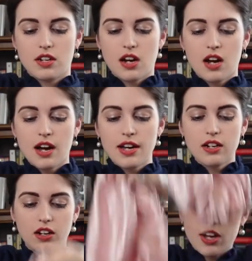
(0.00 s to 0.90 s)

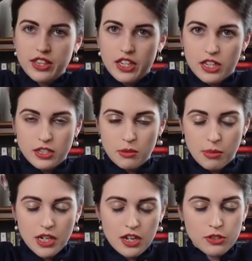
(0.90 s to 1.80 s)
I got this
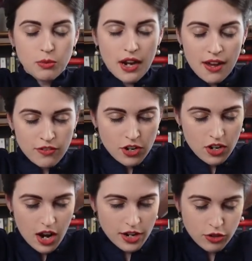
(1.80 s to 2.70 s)
because
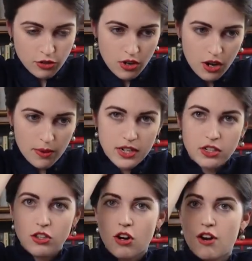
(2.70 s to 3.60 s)
whenever I do go
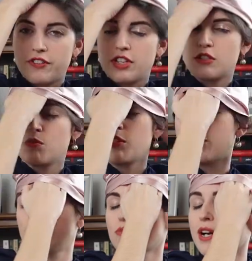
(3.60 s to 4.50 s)
into the office, which
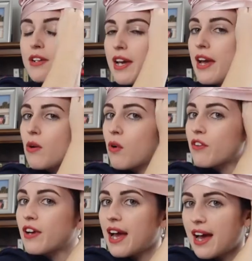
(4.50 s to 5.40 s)
is a rare day, or
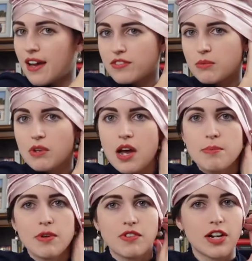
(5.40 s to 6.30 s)
if I have some
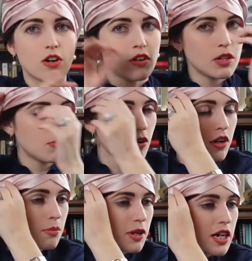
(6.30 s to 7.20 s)
type of like early
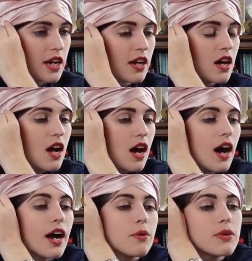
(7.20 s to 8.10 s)
morning meeting,
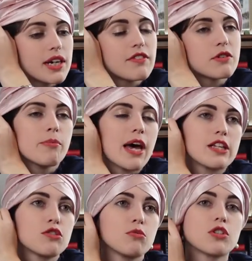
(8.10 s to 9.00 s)
I don't want to have to
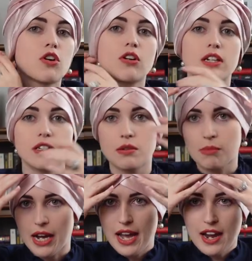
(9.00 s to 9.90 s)
mess with curling
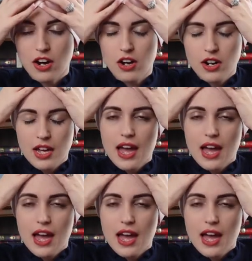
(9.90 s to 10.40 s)
my hair.